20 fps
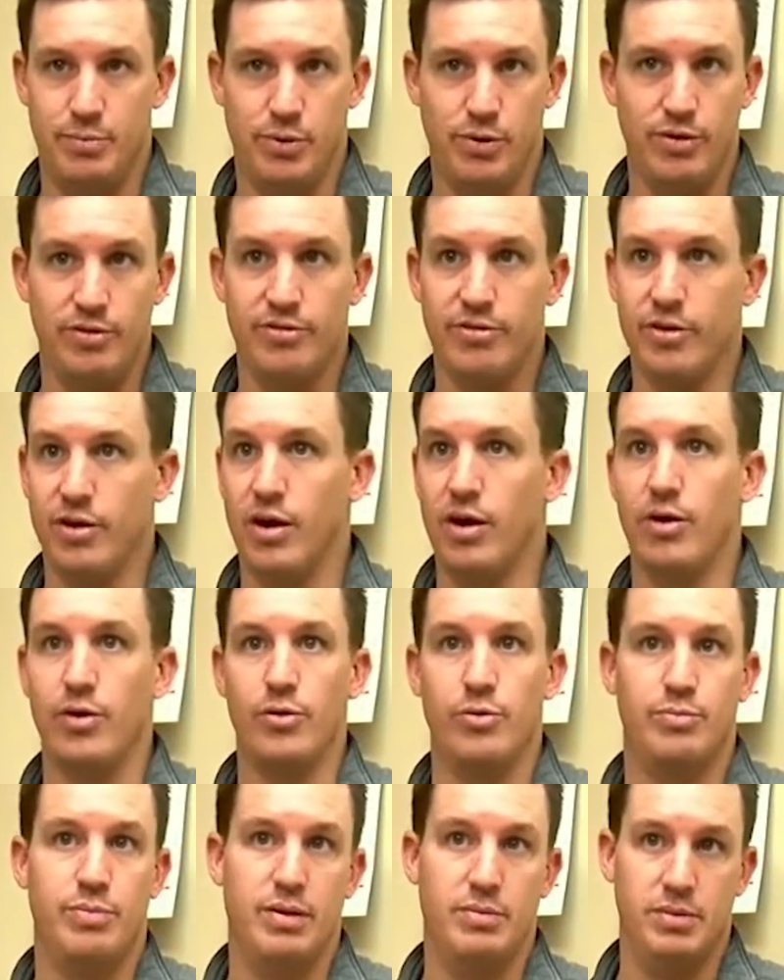important for
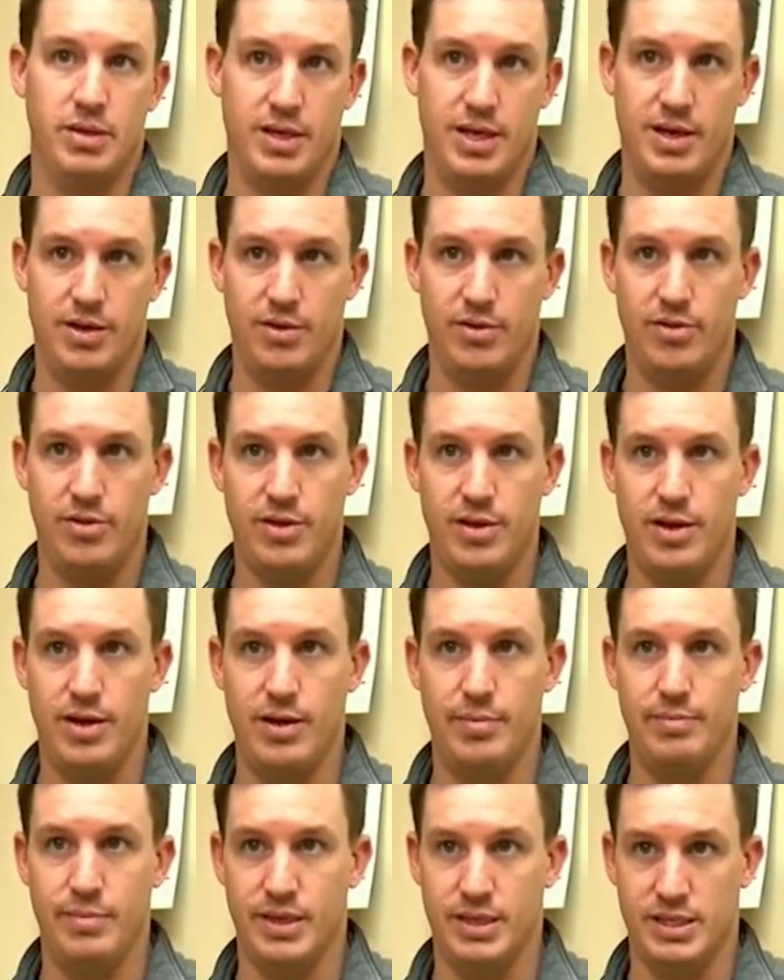our own public health
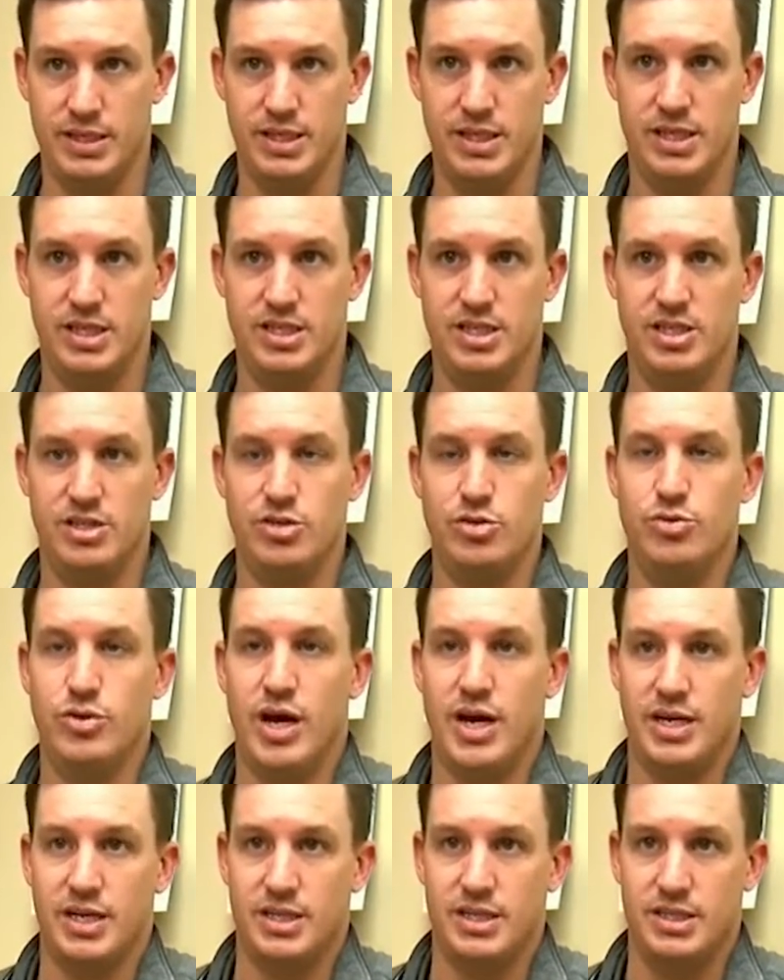because it is a
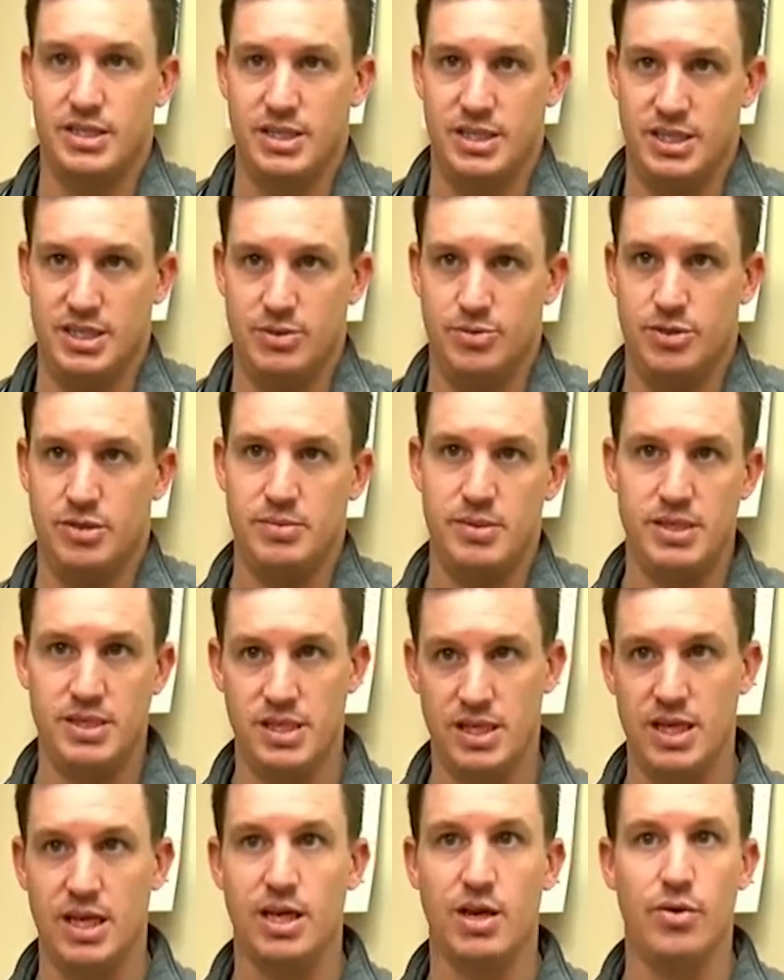zoonotic disease, which
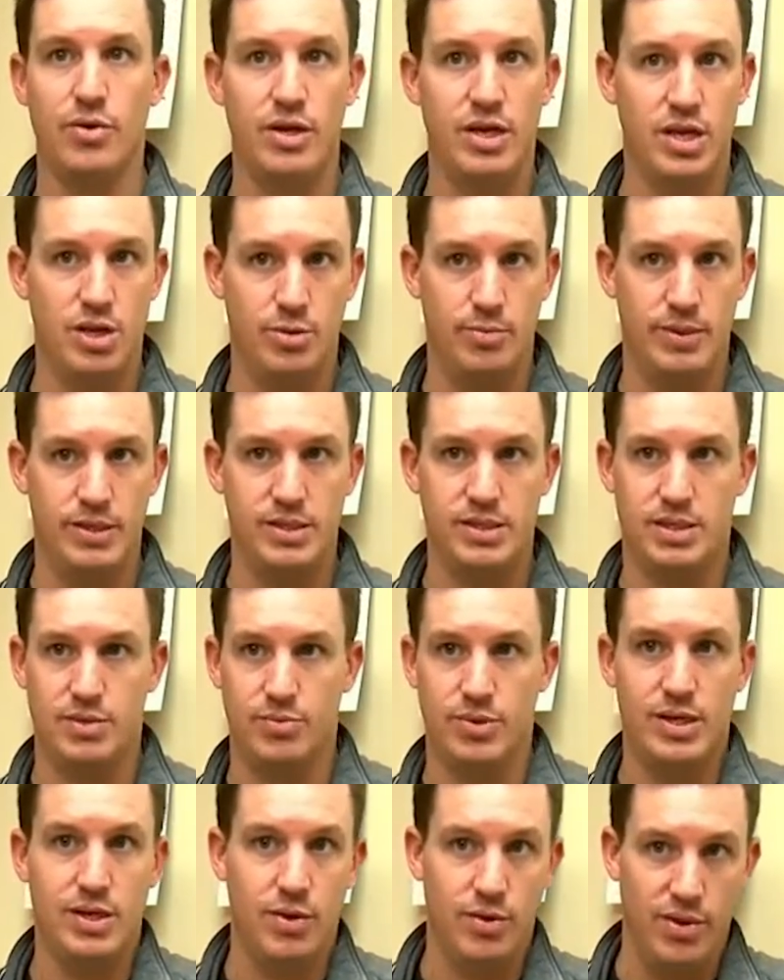means it can go to humans,
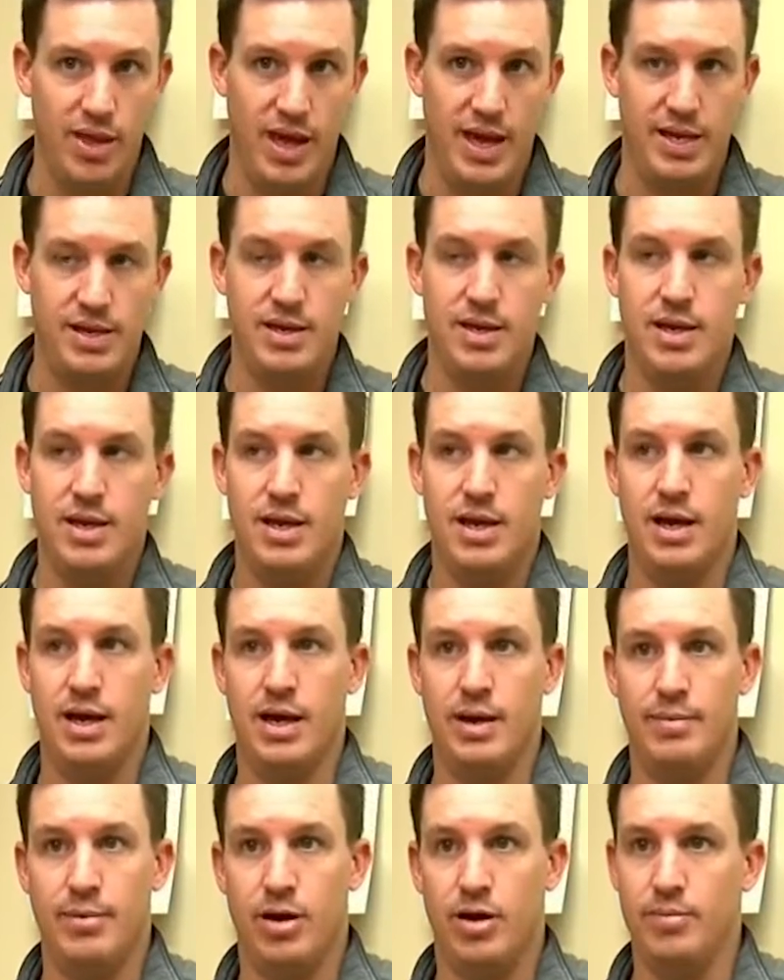and we know that.
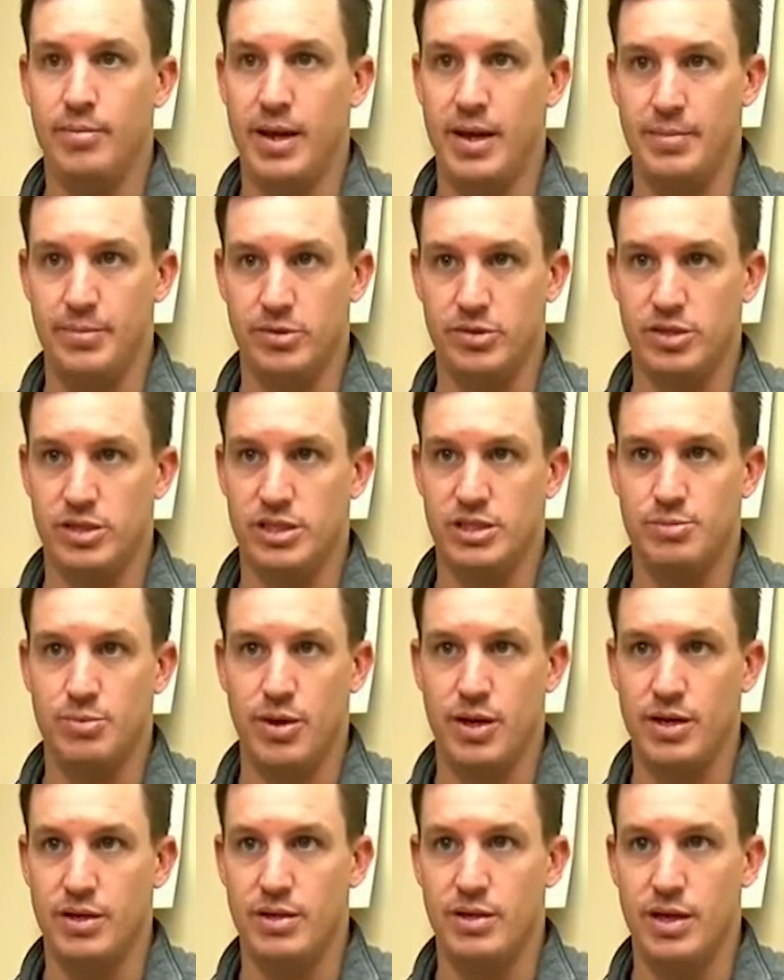All mammals can
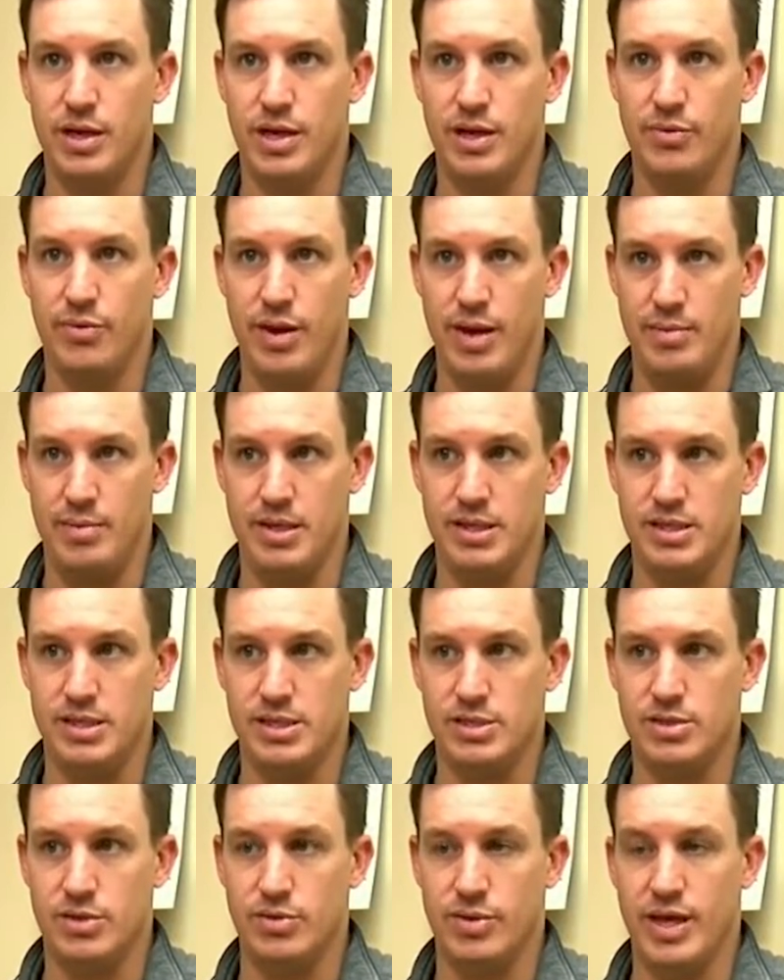spread
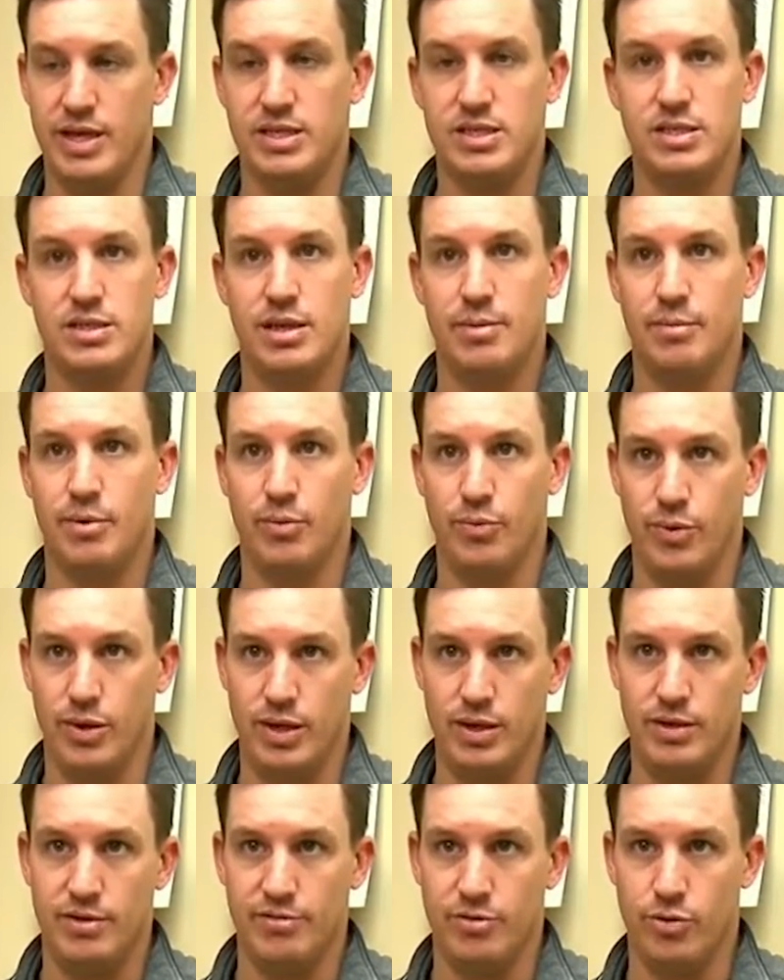rabies, and so that's
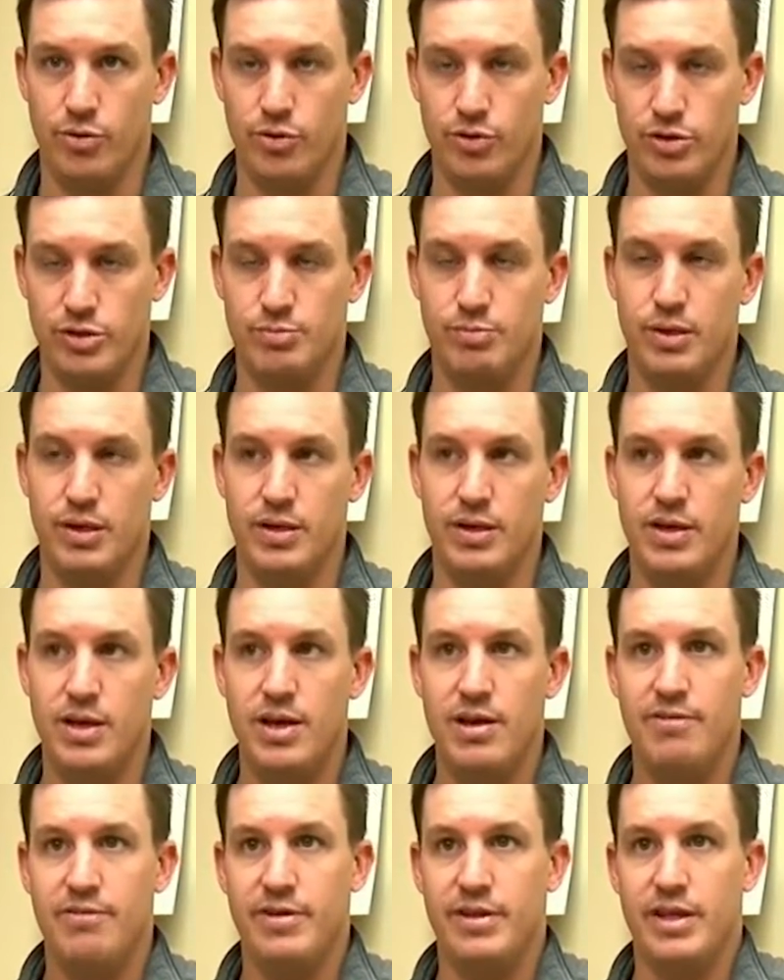#1, of course. But
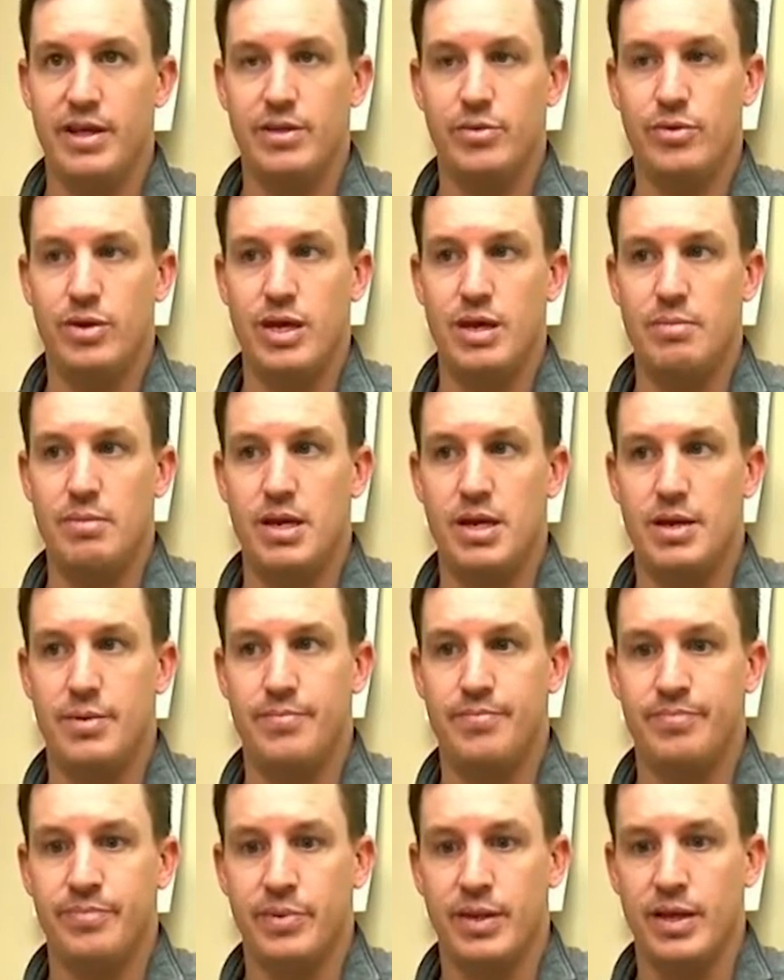feline
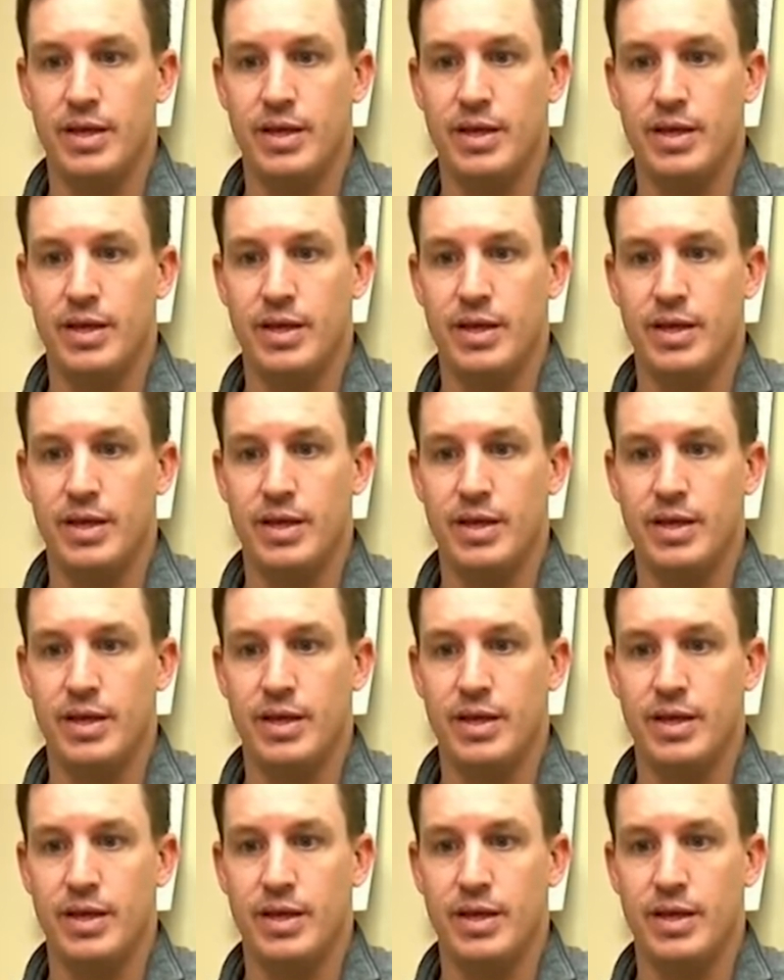leukemia